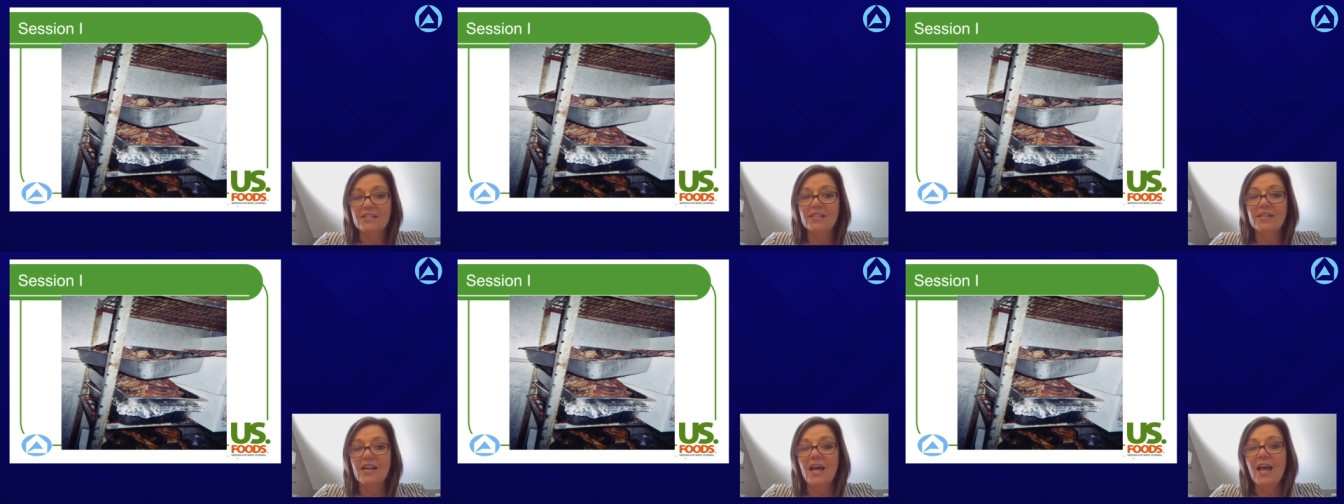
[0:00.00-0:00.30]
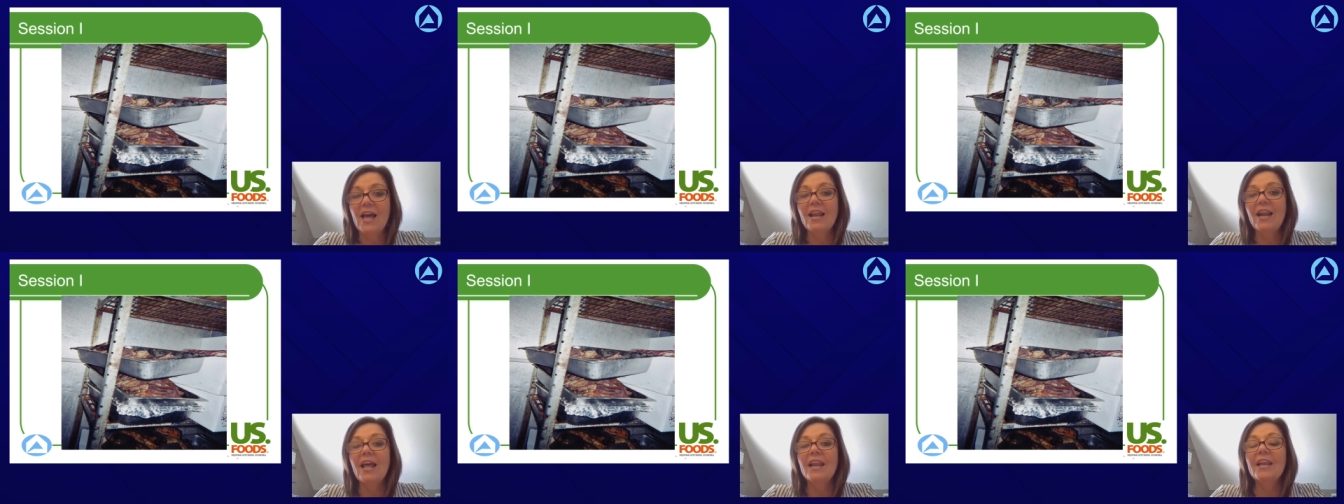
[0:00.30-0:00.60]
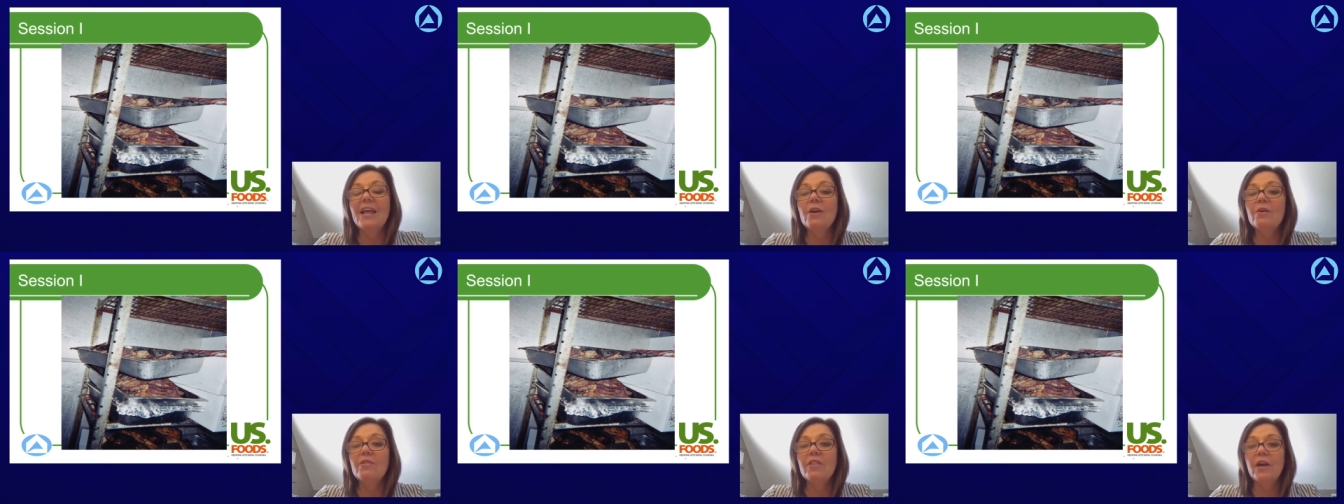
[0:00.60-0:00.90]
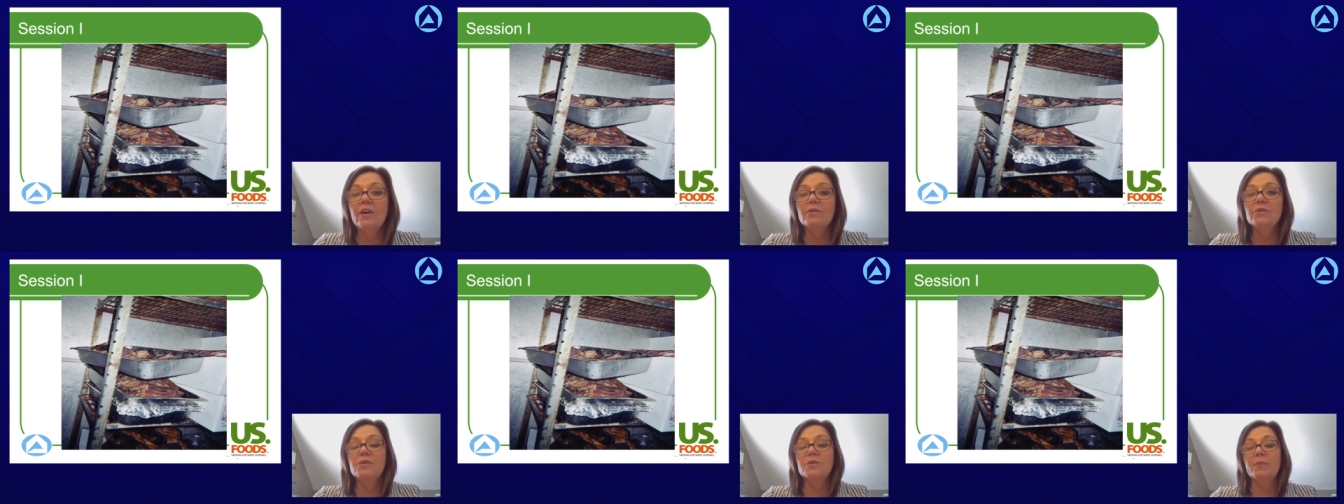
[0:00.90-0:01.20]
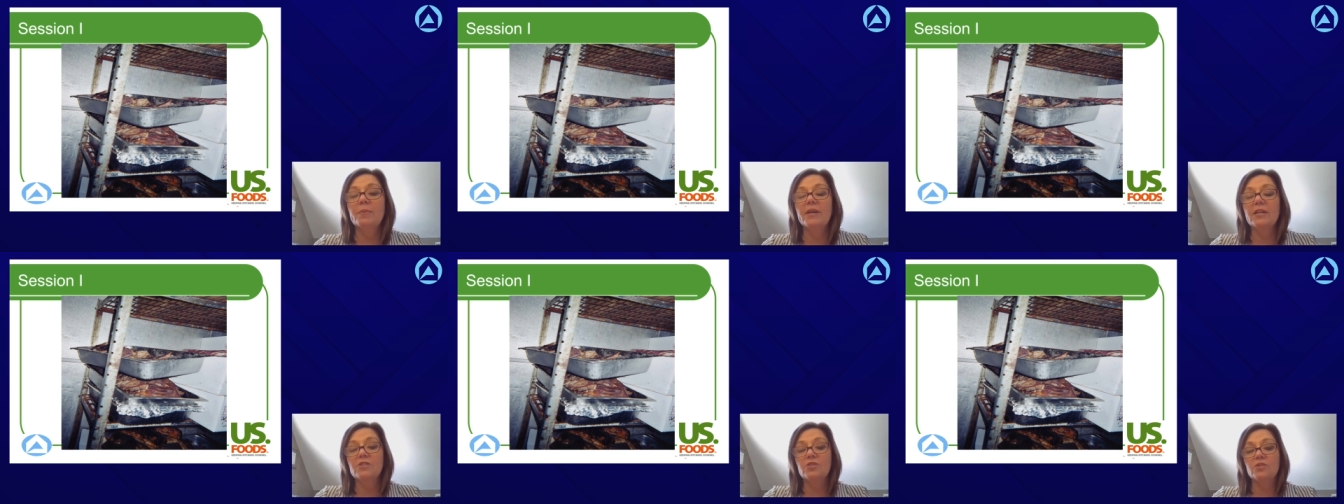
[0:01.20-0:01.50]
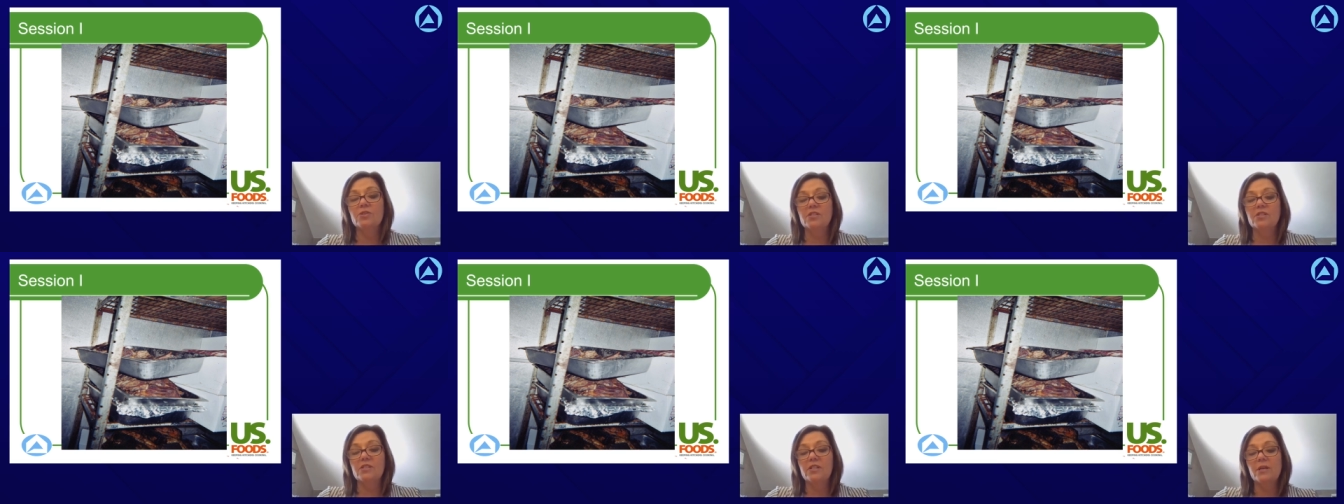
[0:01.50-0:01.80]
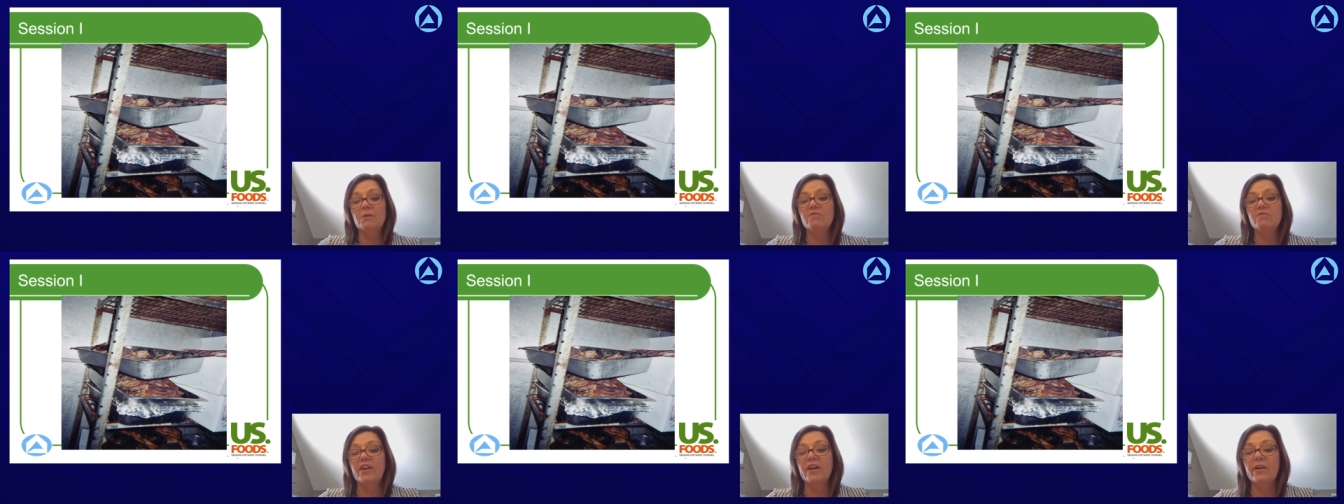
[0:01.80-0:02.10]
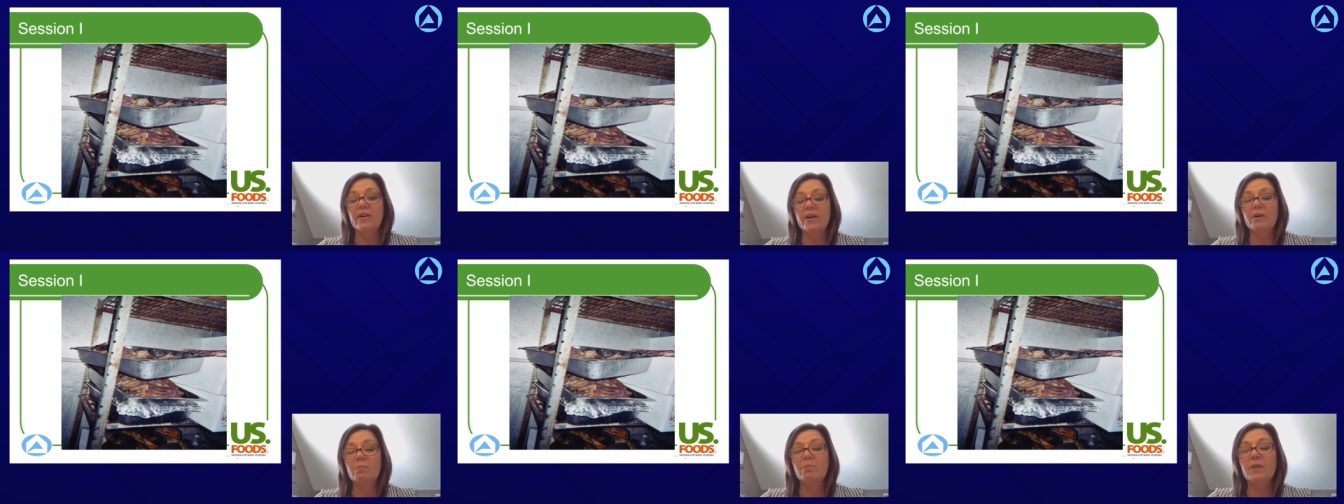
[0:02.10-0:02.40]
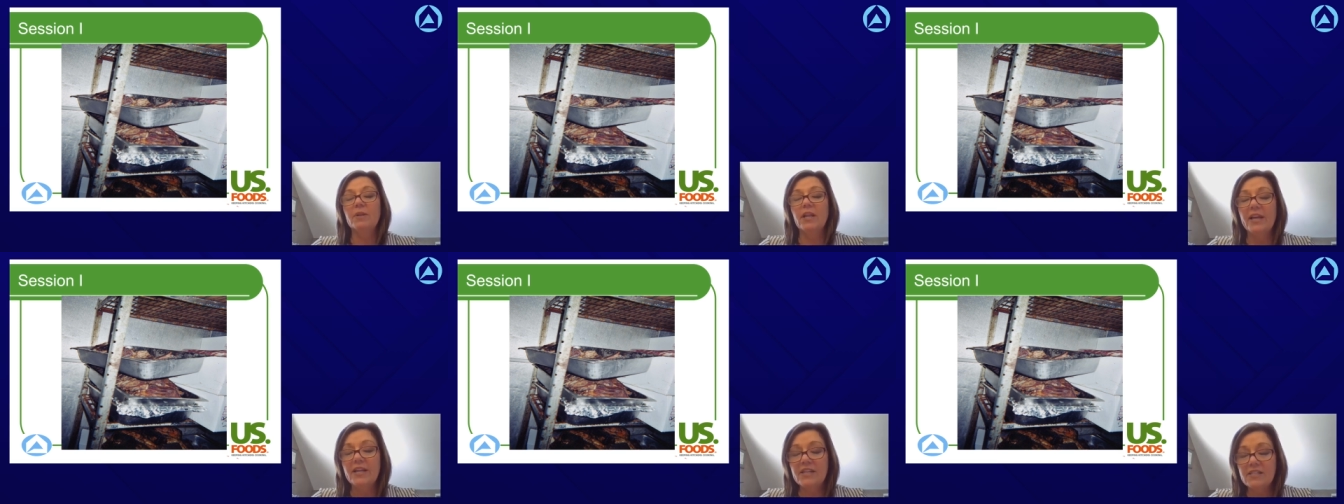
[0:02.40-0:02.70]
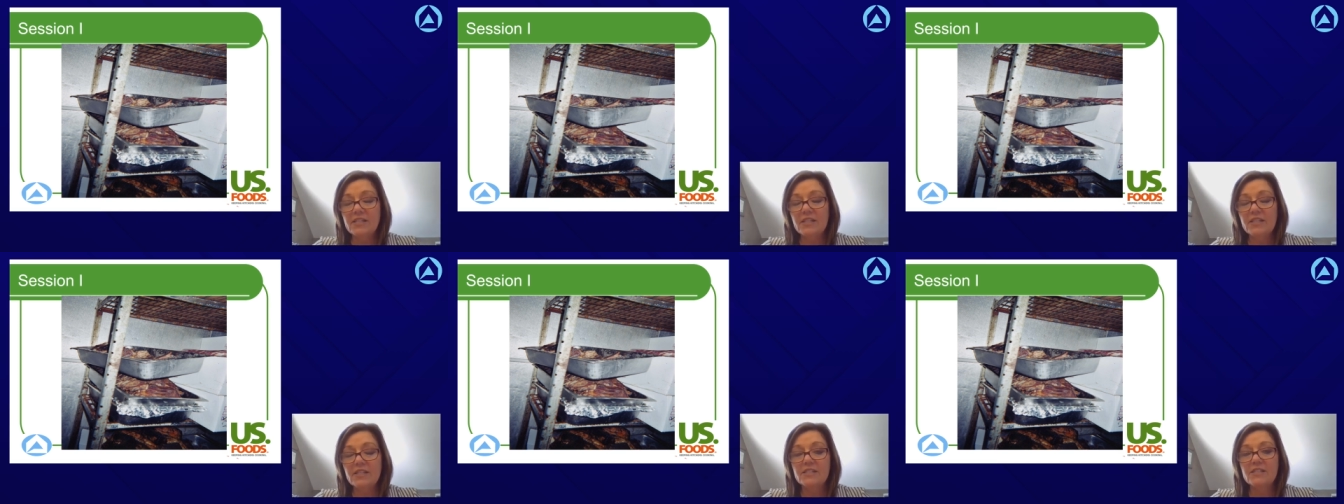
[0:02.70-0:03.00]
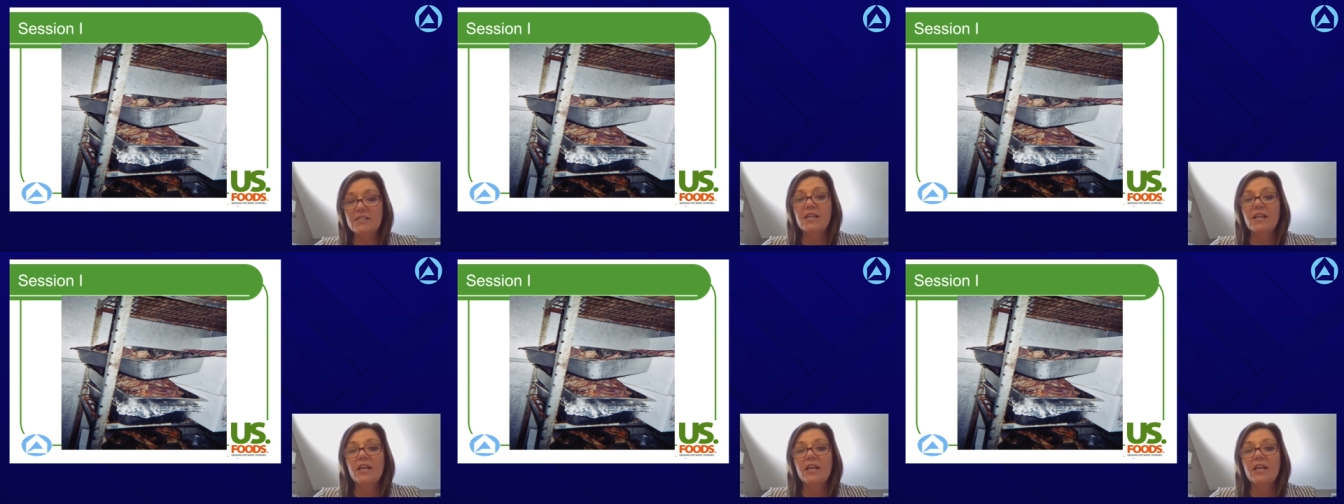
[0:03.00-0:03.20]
And I know those pictures seem very blatant.